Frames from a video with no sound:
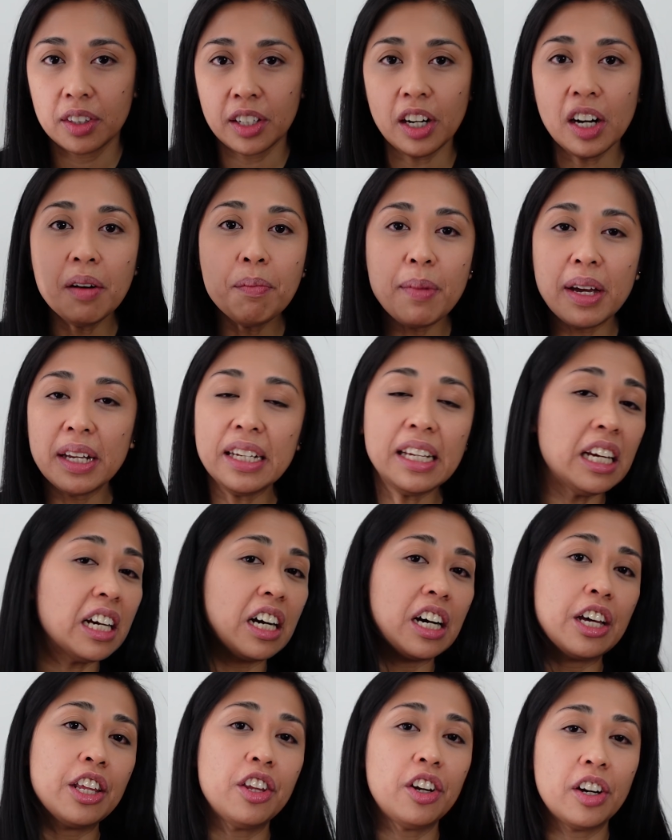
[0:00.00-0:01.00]
There are many
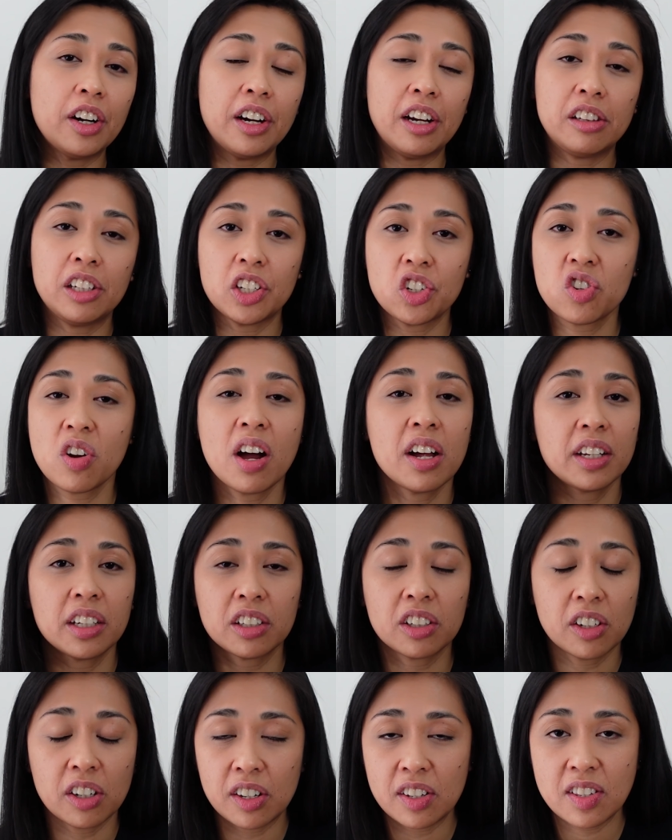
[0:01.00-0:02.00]
other
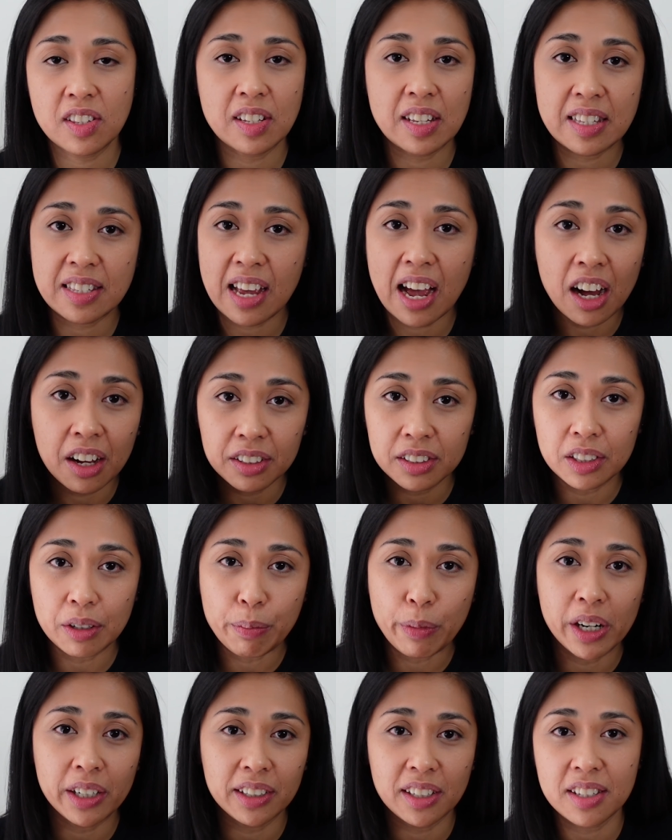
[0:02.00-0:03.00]
electronic currencies out in
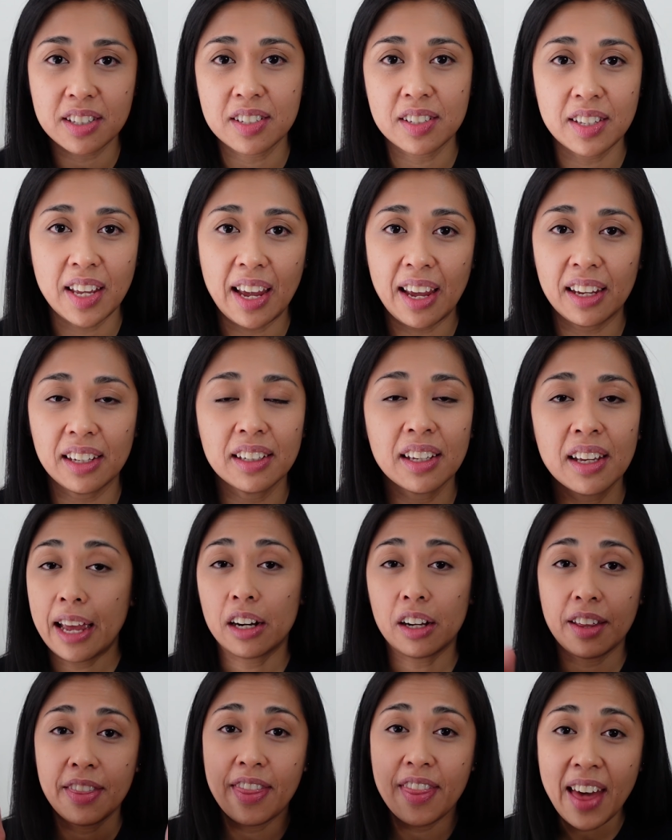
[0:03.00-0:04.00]
the market today.
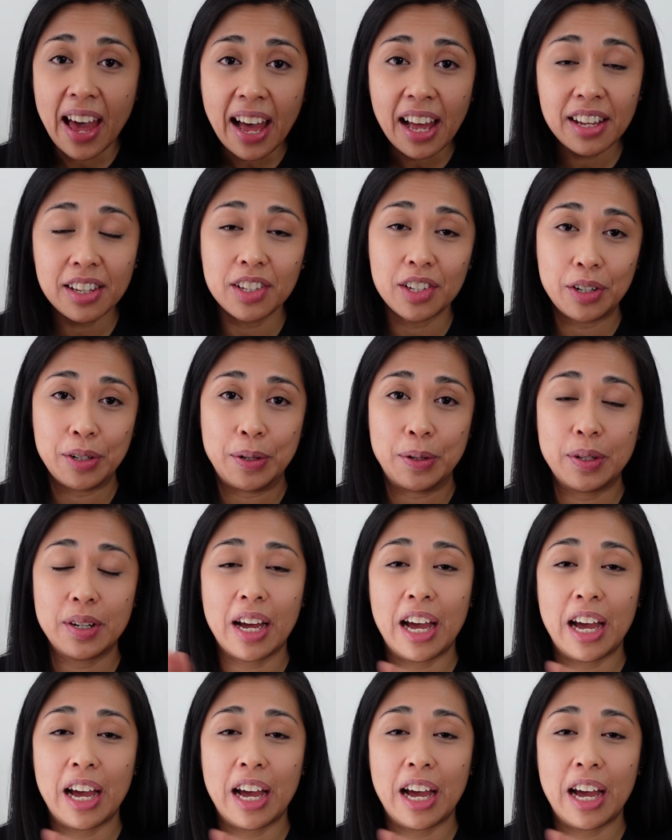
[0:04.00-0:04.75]
And on that note,